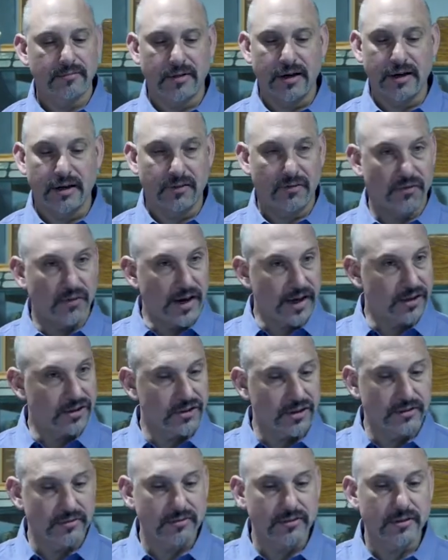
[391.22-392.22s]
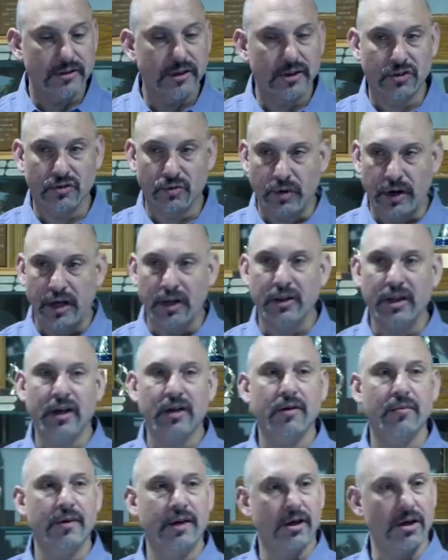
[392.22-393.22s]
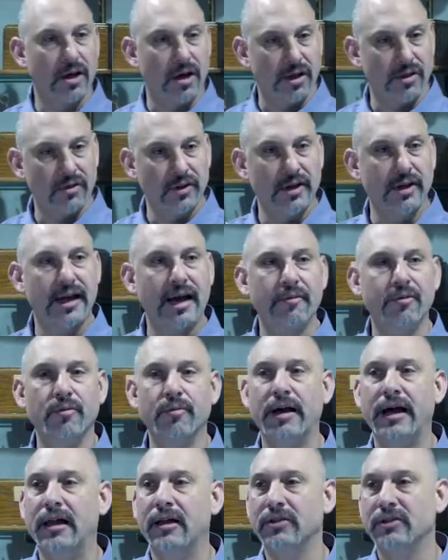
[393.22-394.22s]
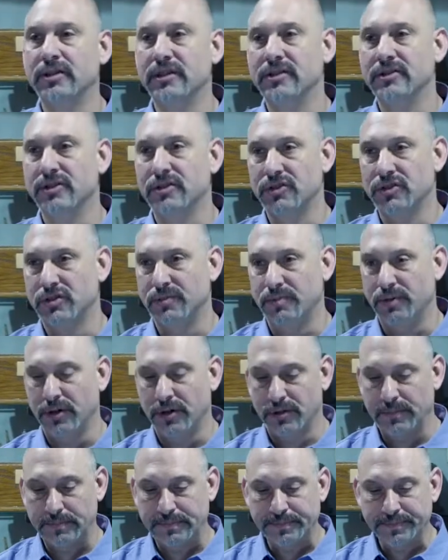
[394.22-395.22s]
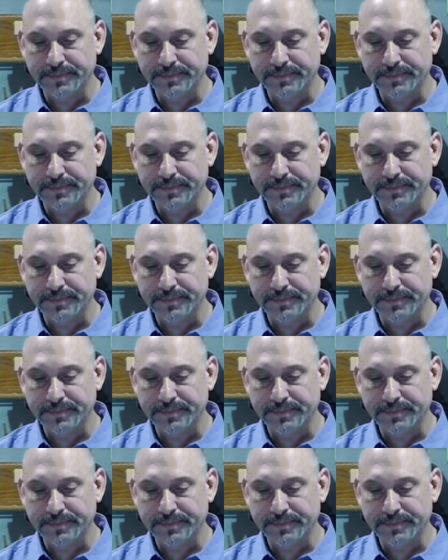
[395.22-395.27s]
infection as well that could be causing abnormalities in sperm.